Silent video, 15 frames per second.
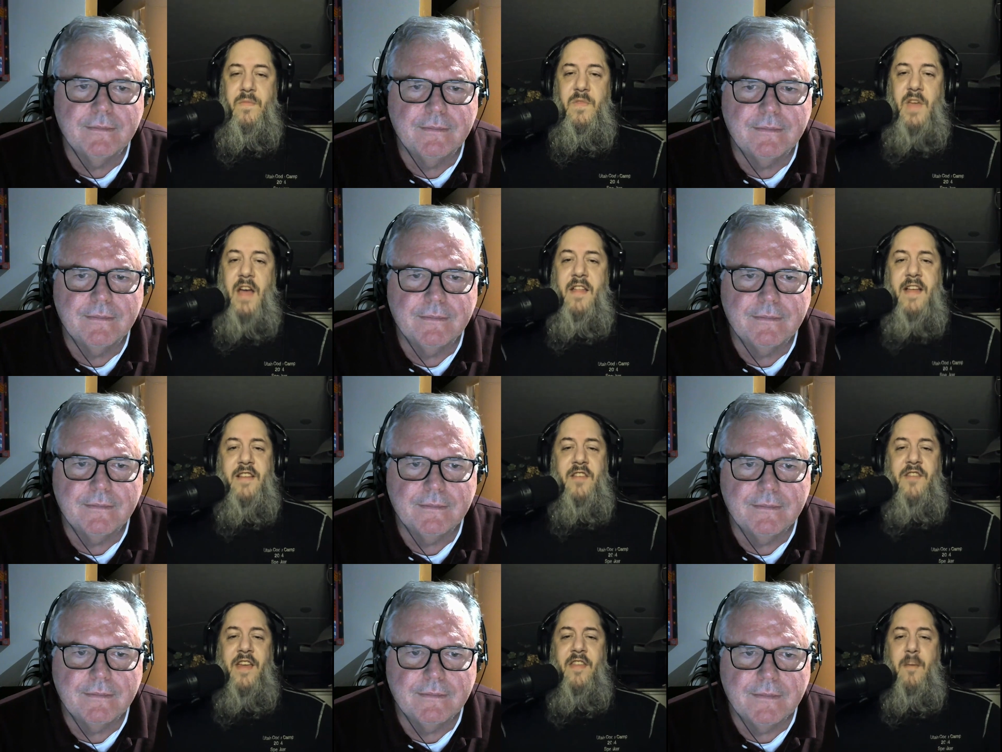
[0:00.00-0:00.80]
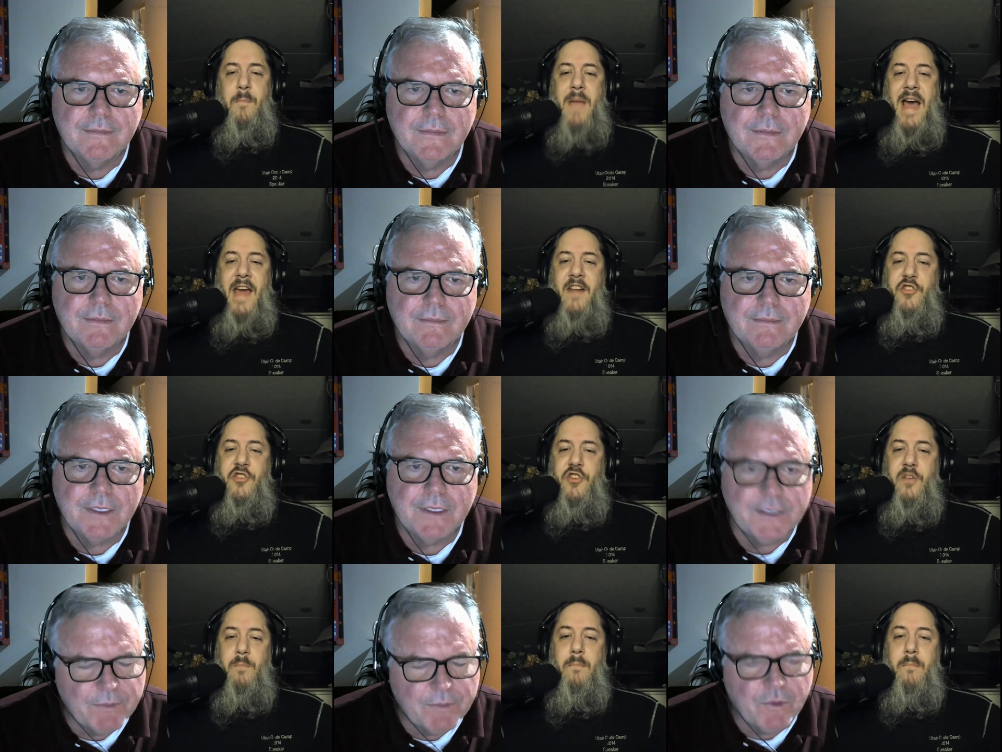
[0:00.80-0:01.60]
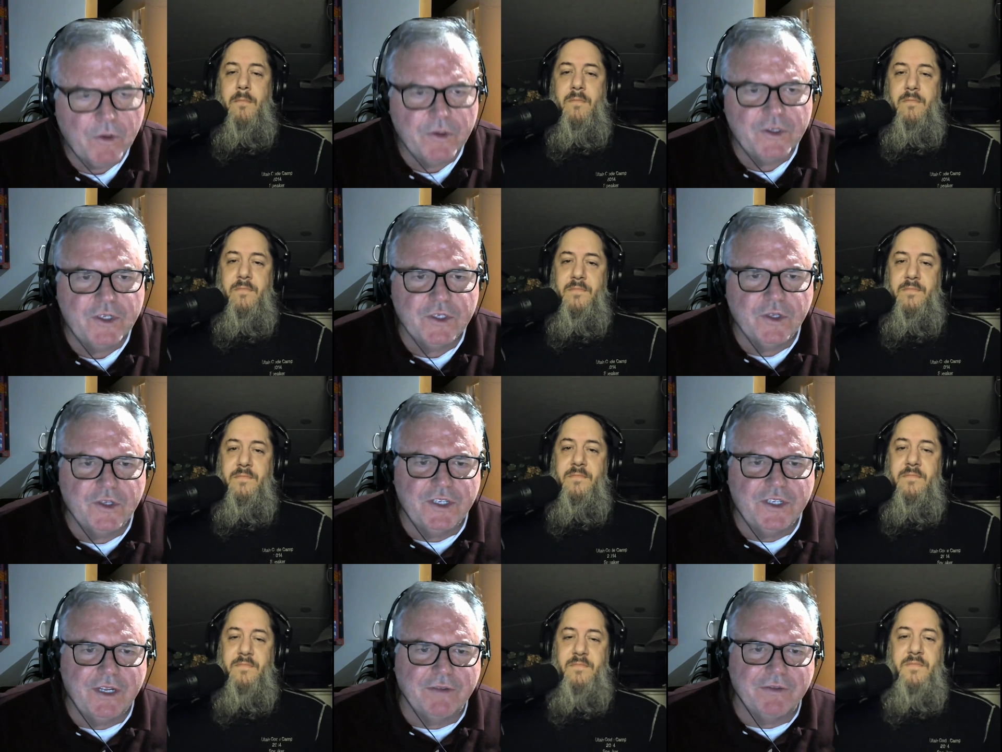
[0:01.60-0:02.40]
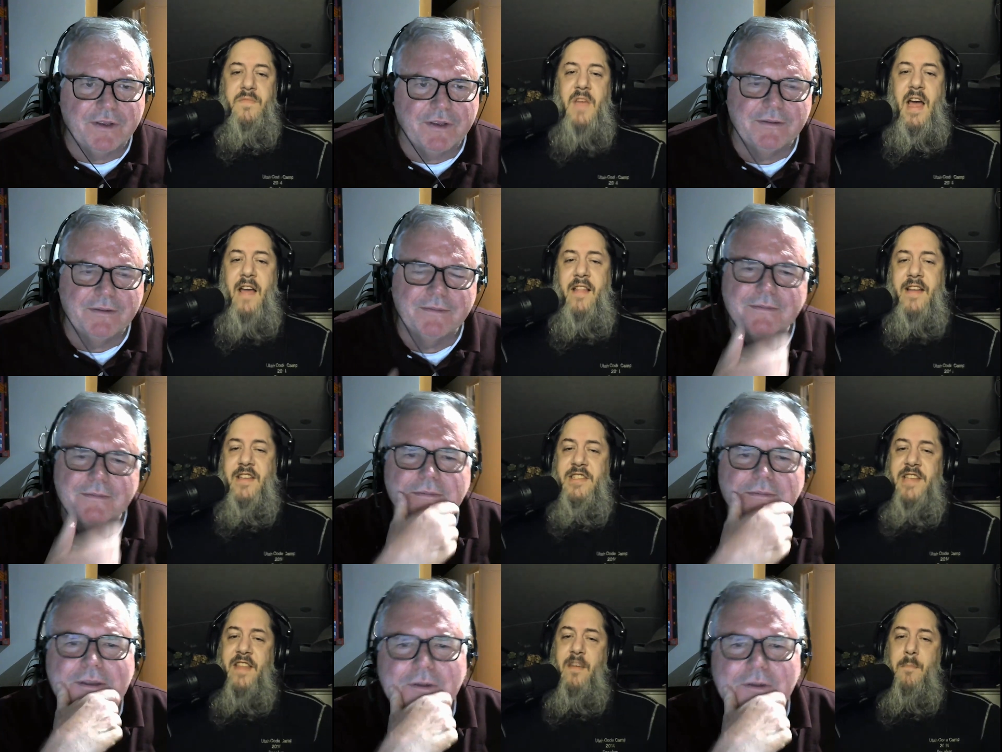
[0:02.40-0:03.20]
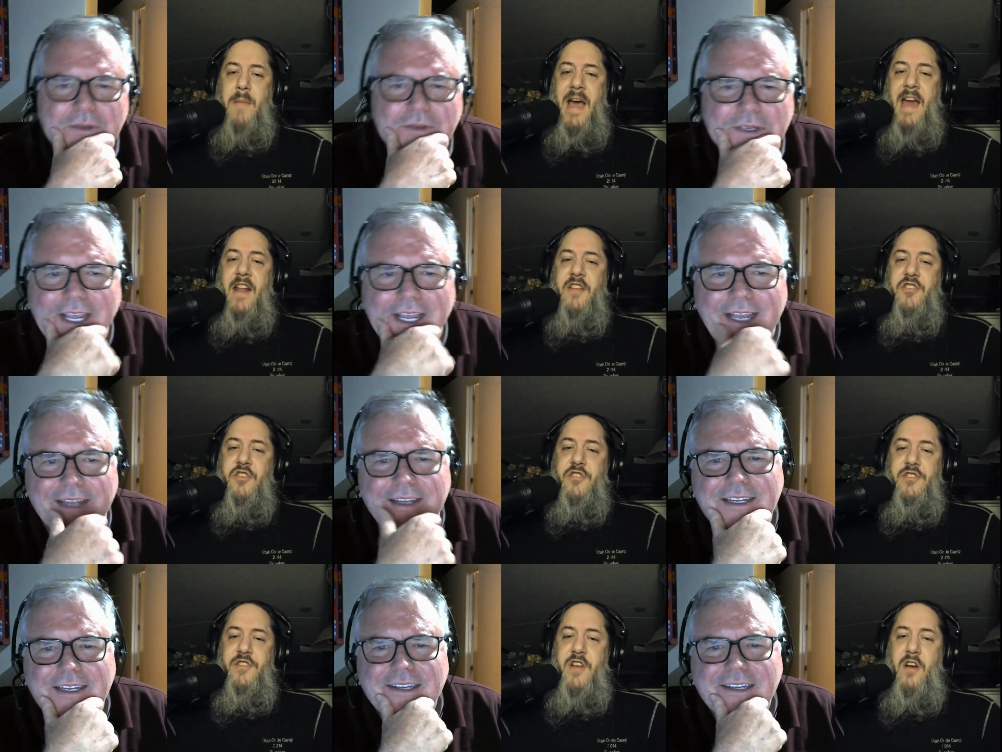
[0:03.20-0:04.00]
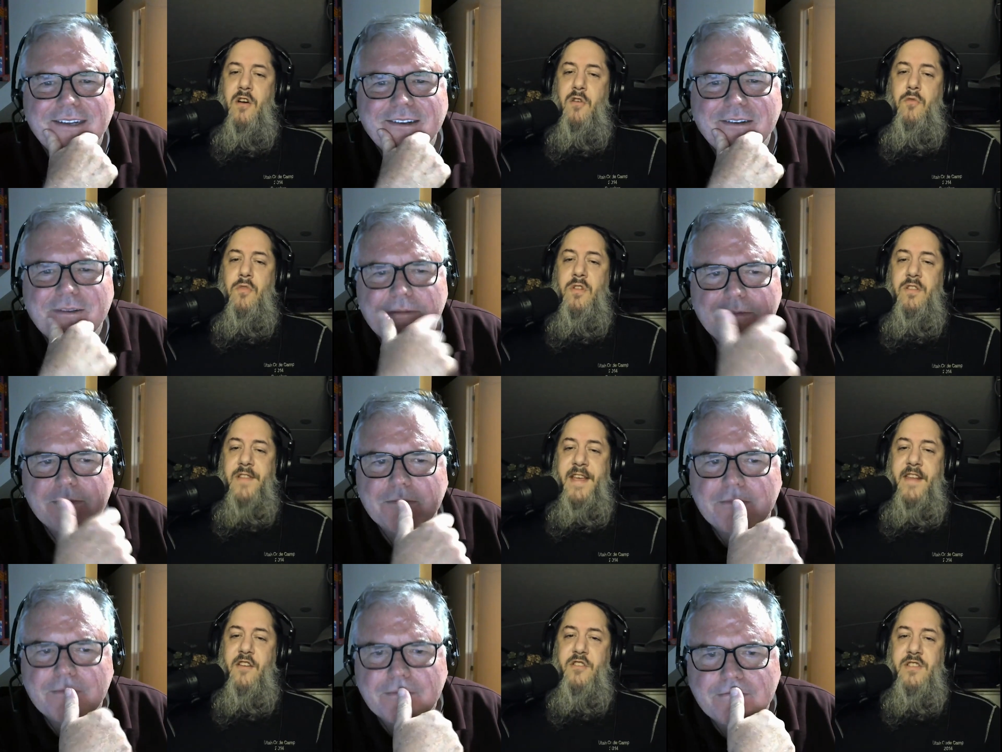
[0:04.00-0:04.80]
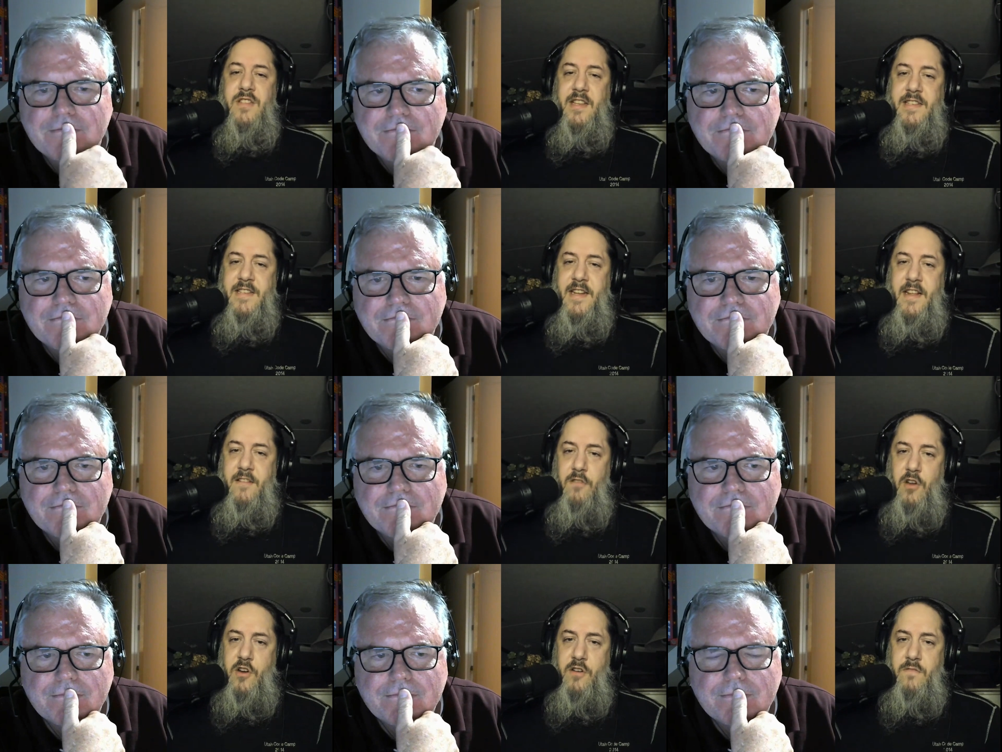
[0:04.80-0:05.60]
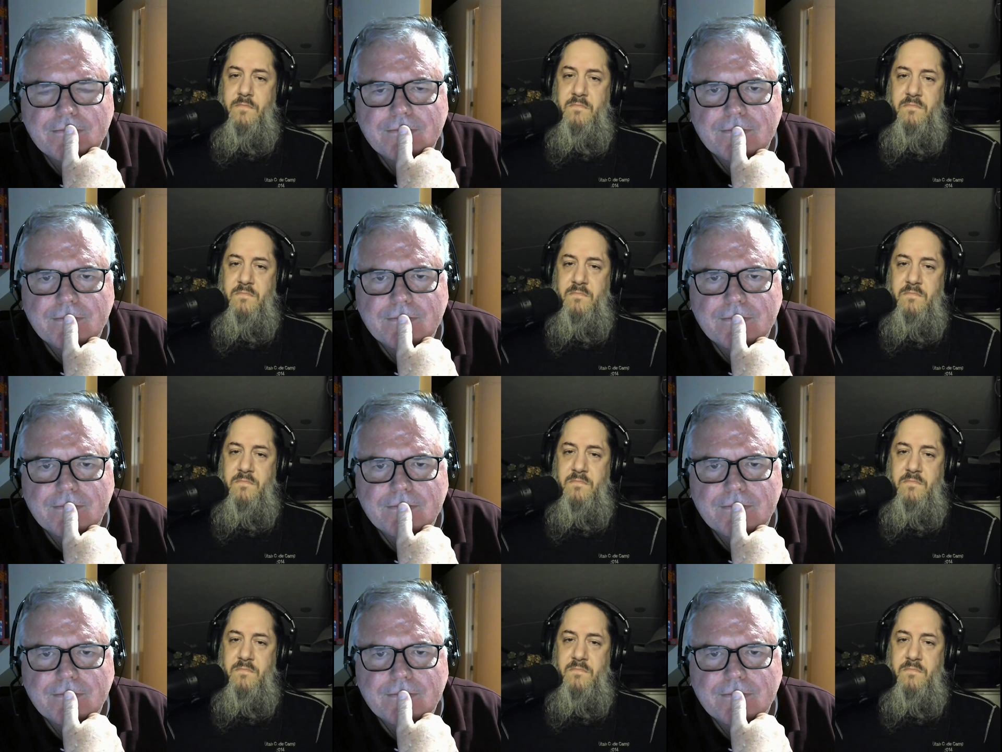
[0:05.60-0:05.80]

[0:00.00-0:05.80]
Speaker 1: I like to say that manage. I like to say that managers know, leaders listen and learn.